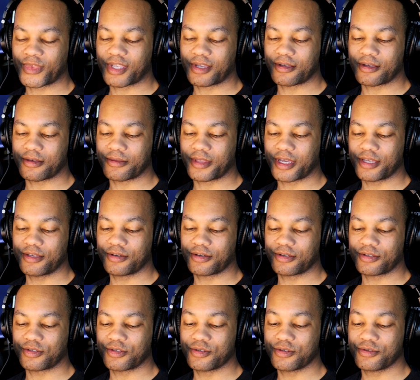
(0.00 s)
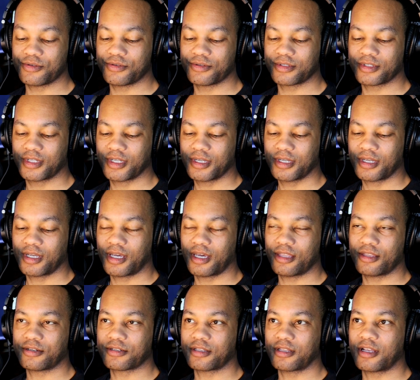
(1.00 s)
uh, that you can use
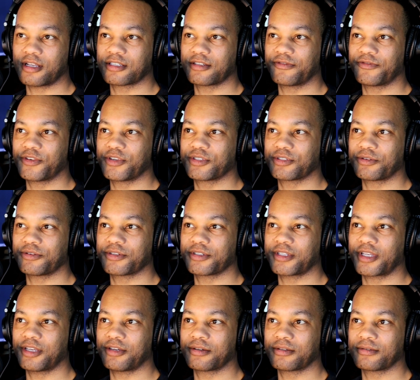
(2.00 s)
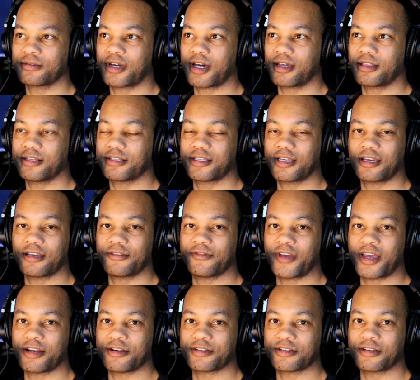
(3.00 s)
and there's lots of resources that you can highly take
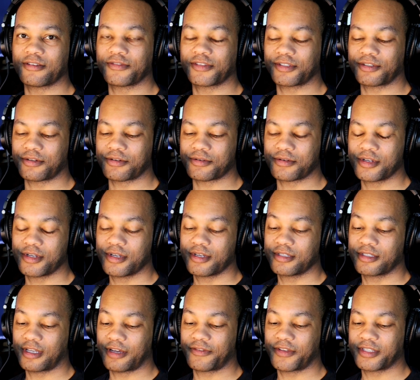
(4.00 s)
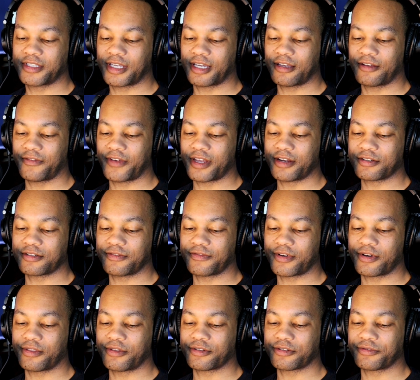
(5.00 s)
advantage of so definitely take advantage of
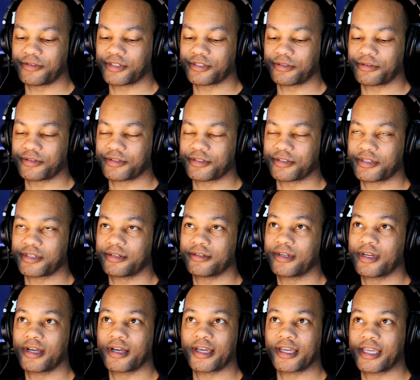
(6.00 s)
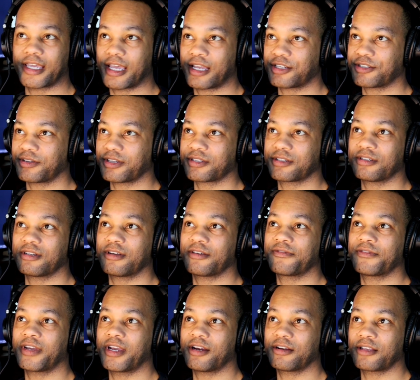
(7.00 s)
all those resources i can't stress
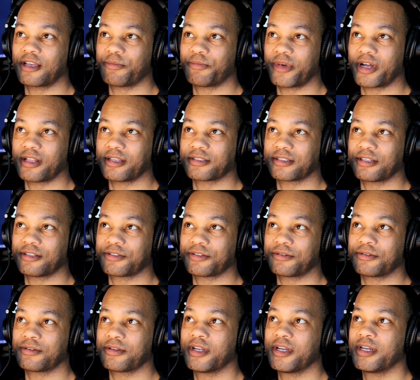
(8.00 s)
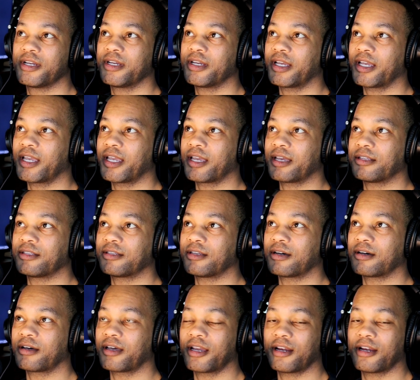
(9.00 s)
enough airline pilot central and uh,